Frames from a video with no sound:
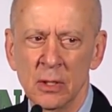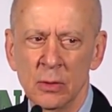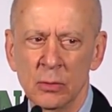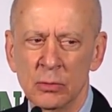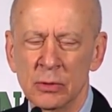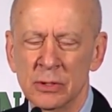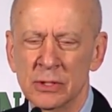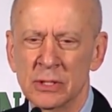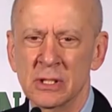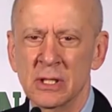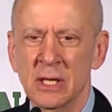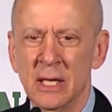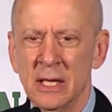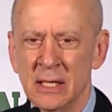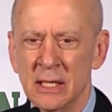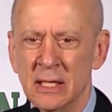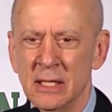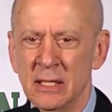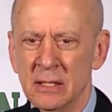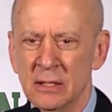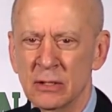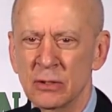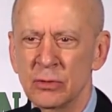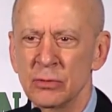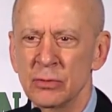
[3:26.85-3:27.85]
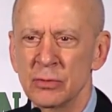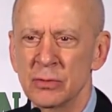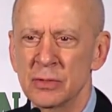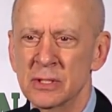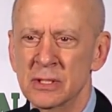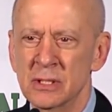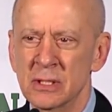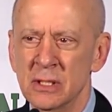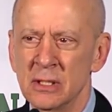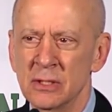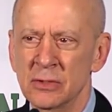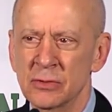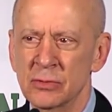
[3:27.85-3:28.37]
which
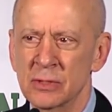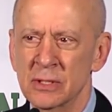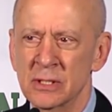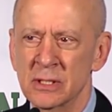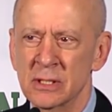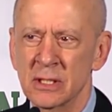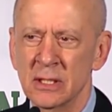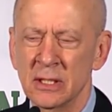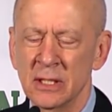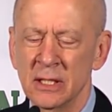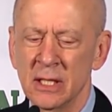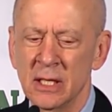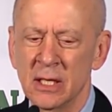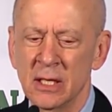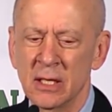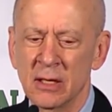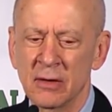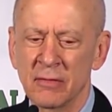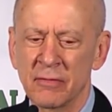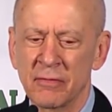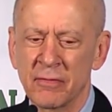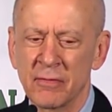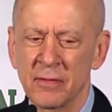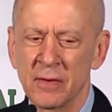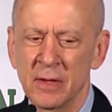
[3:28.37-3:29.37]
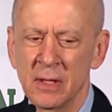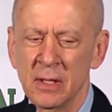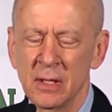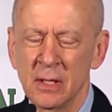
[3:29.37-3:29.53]
includes, interestingly enough,